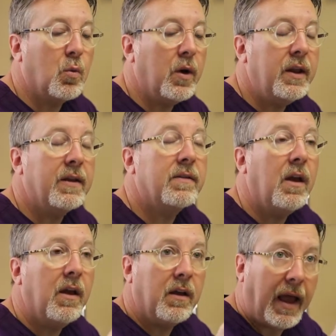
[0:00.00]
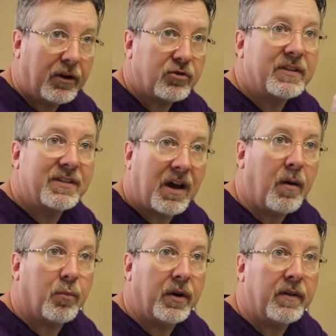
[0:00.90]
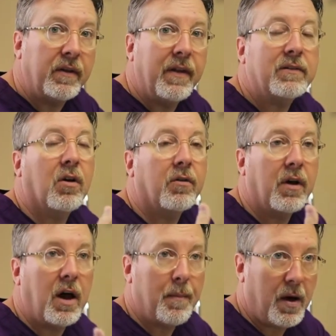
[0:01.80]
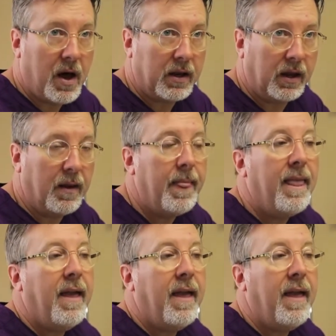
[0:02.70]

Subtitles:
One is actually stop breathing, that's called apnea,